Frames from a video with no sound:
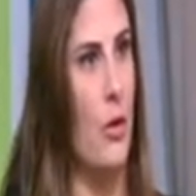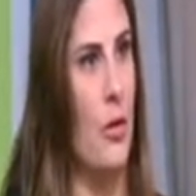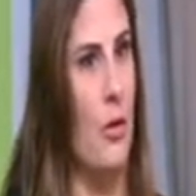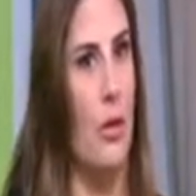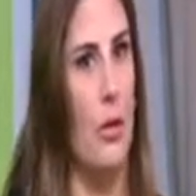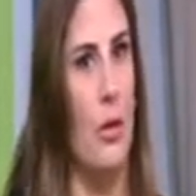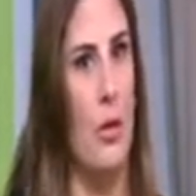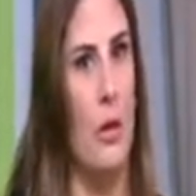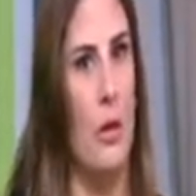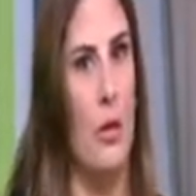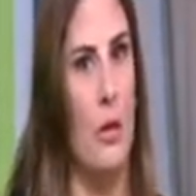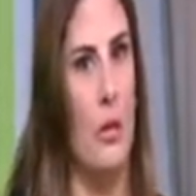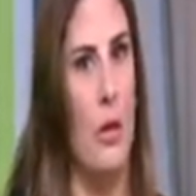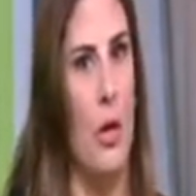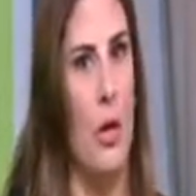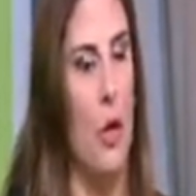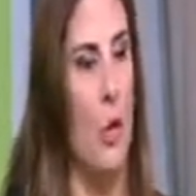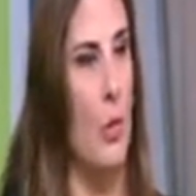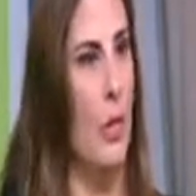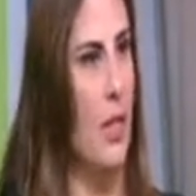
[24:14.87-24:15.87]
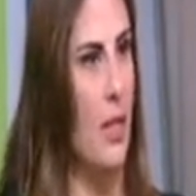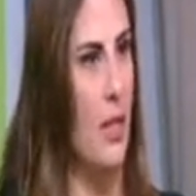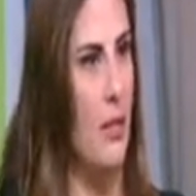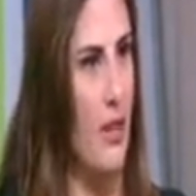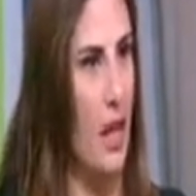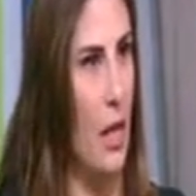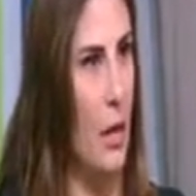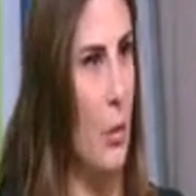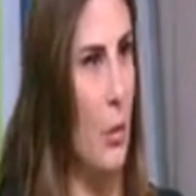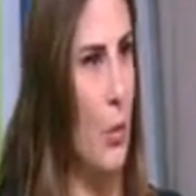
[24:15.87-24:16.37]
the urban
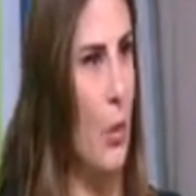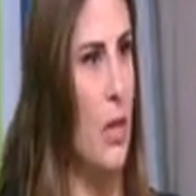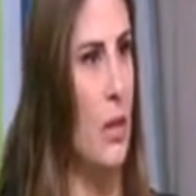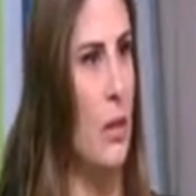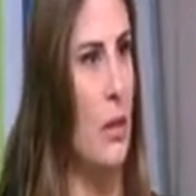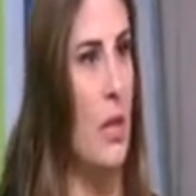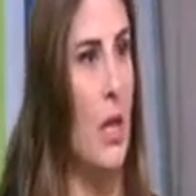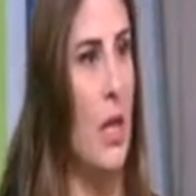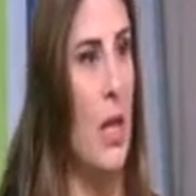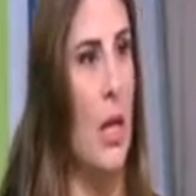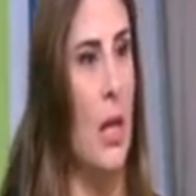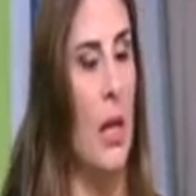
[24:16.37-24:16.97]
development,